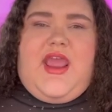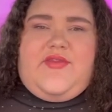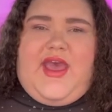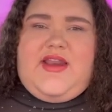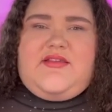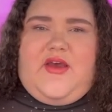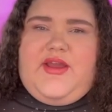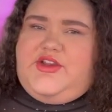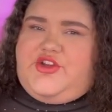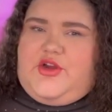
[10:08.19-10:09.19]
And that is how
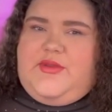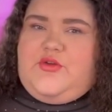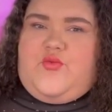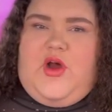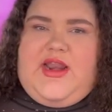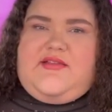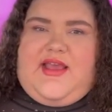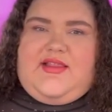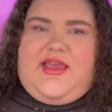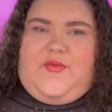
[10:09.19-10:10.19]
I determined what
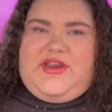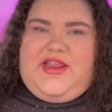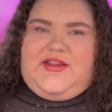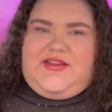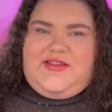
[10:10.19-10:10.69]
exactly I would need.